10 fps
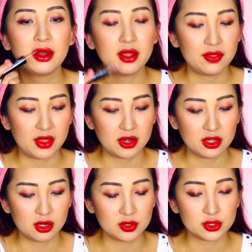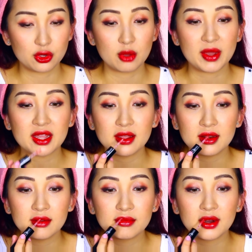And then you can also go back
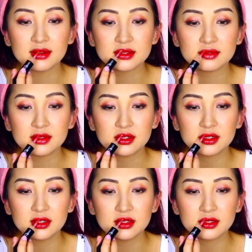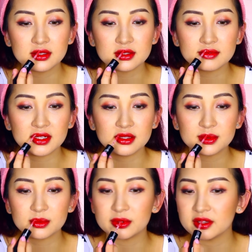in and pop some more on because my
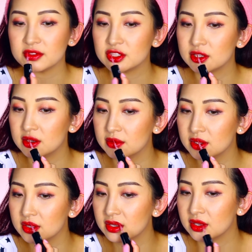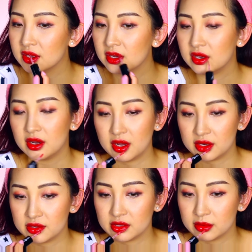lips are pretty chubby. I
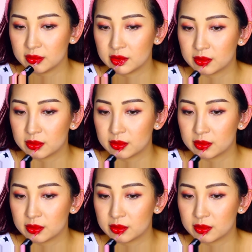need a little bit more